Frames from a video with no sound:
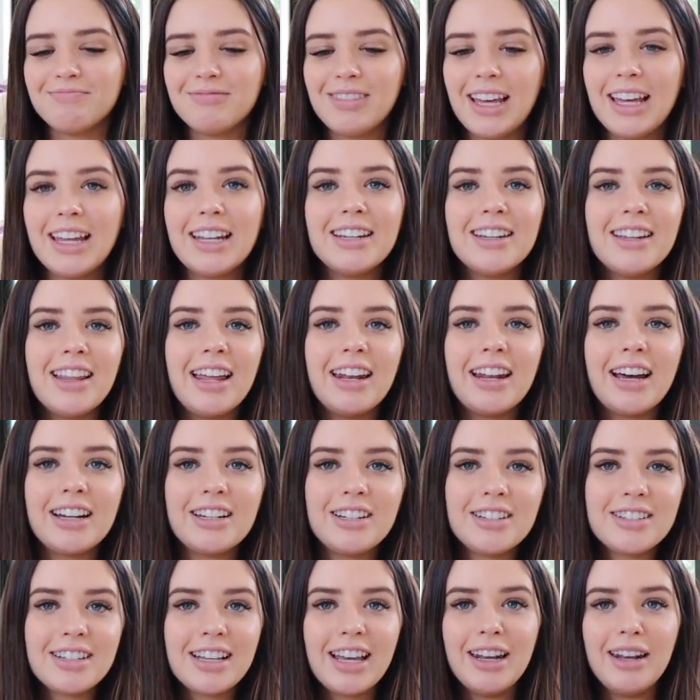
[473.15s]
And then I
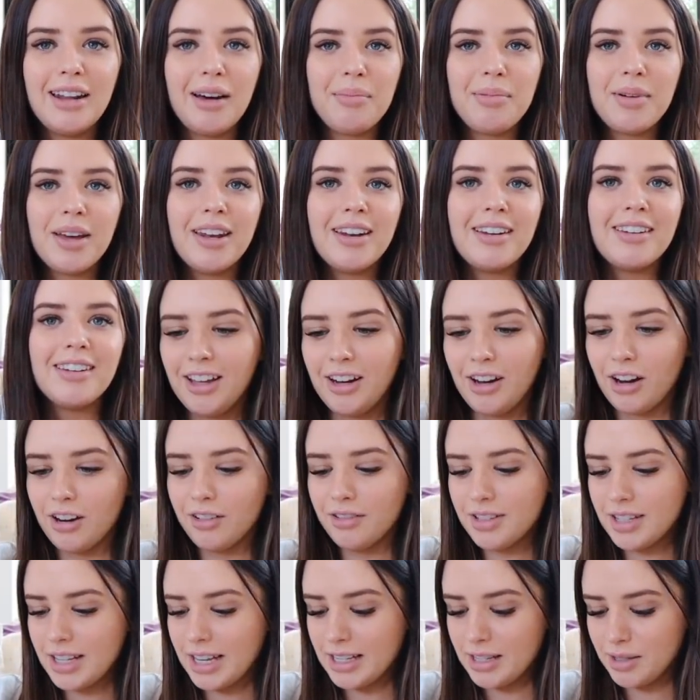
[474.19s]
just end up in an
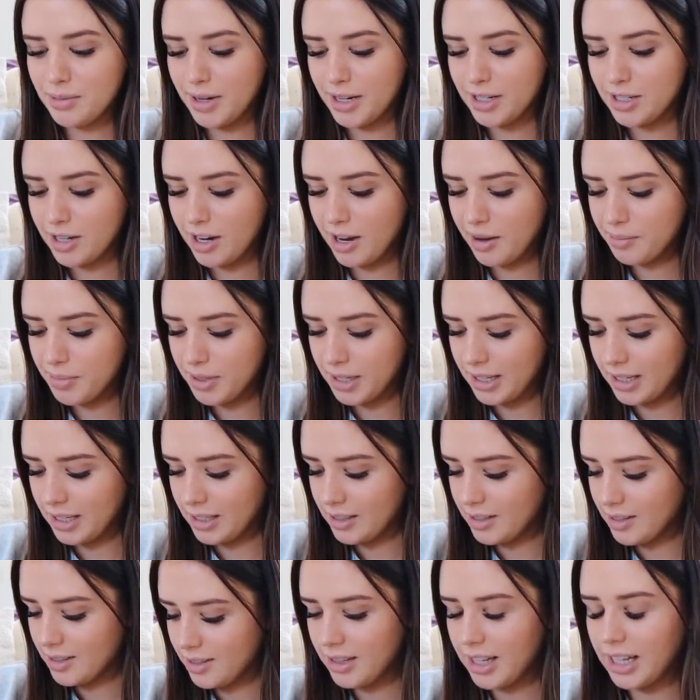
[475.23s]
oversized sweatshirt
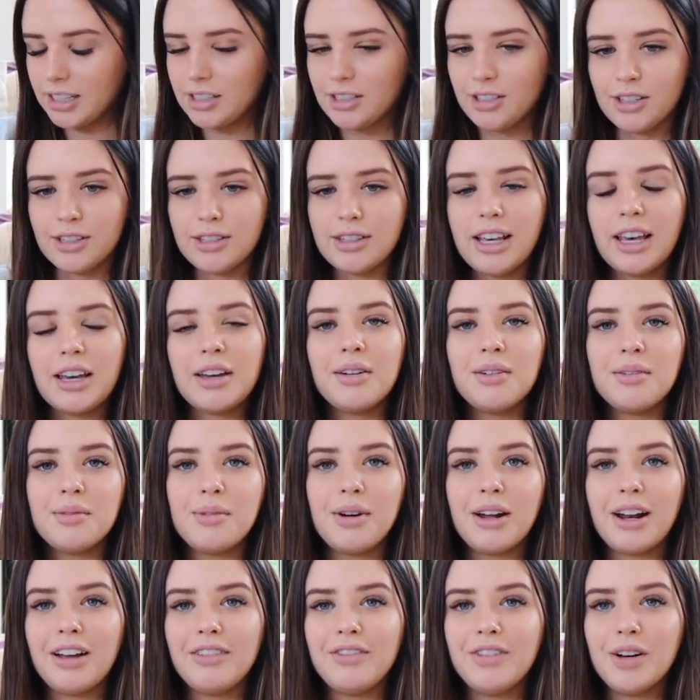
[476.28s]
because that's just like
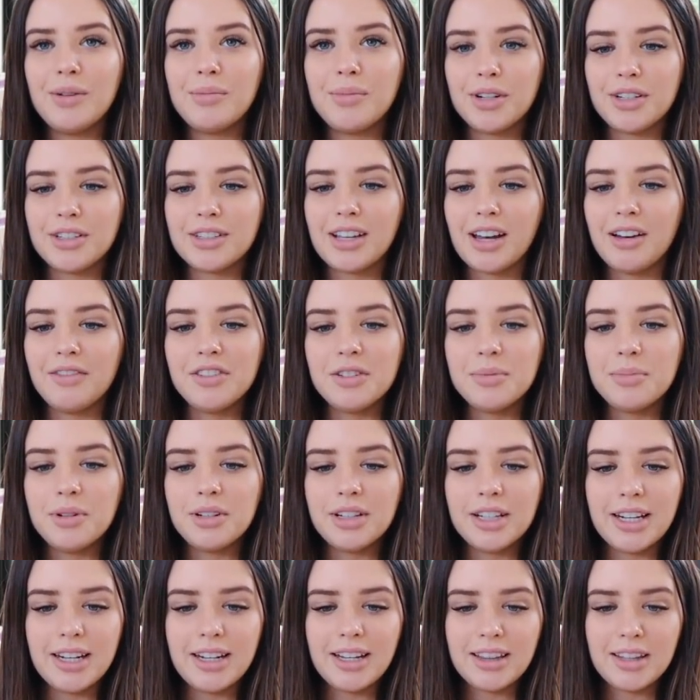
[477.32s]
what I feel most
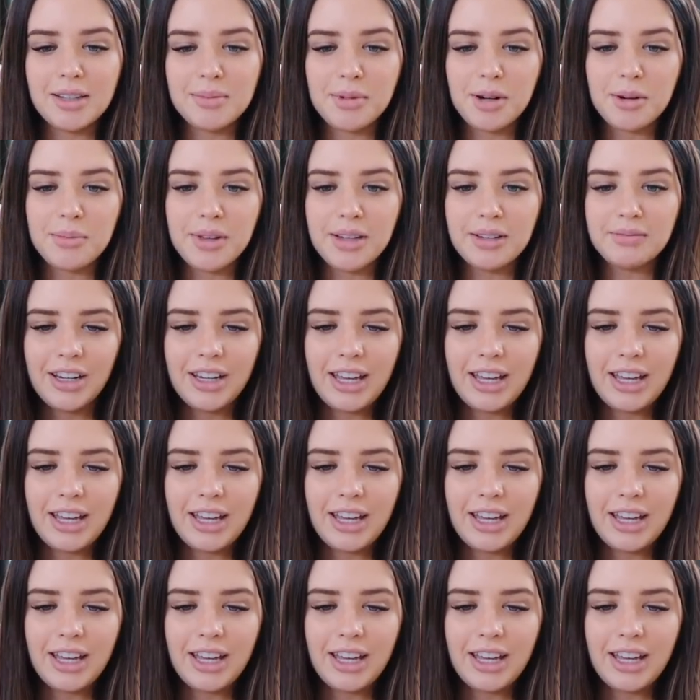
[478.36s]
comfortable in at the moment.